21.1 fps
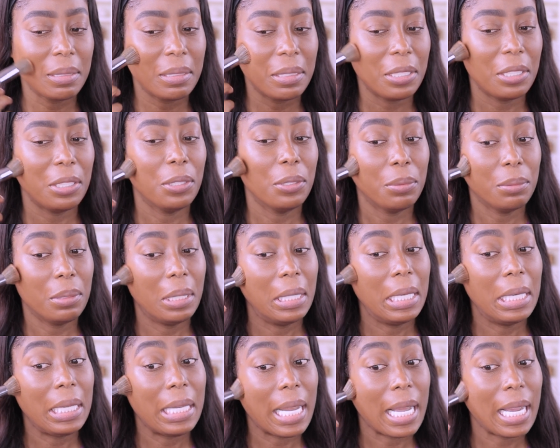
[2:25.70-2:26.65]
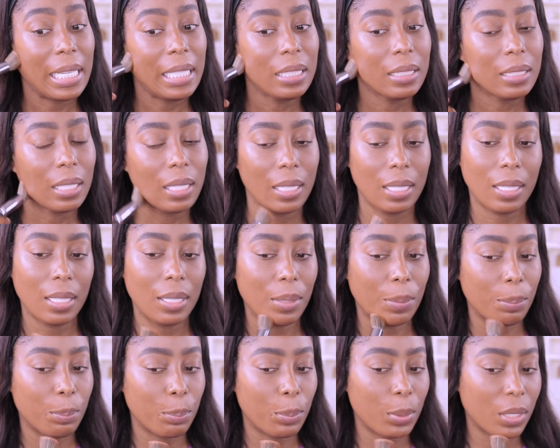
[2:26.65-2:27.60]
you know, light
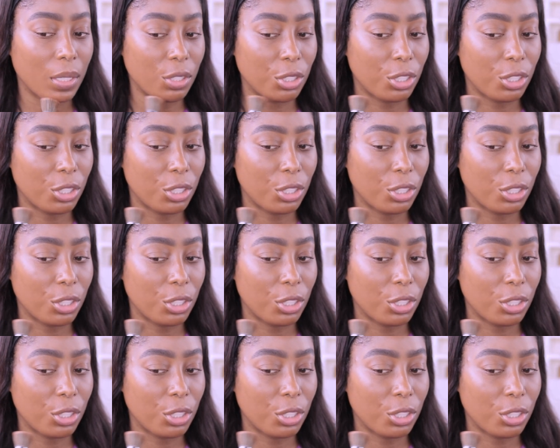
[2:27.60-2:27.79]
but